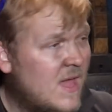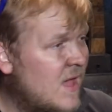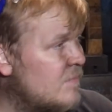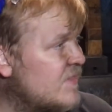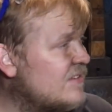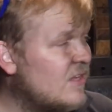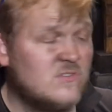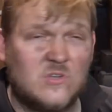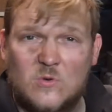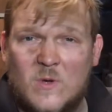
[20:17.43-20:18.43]
There's loads
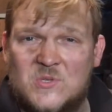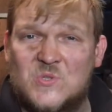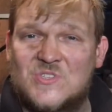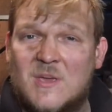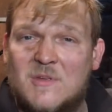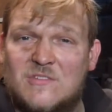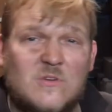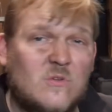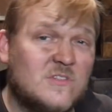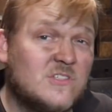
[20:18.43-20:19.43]
of good questions coming
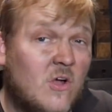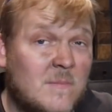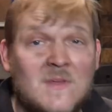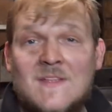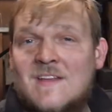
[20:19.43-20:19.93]
through all the time,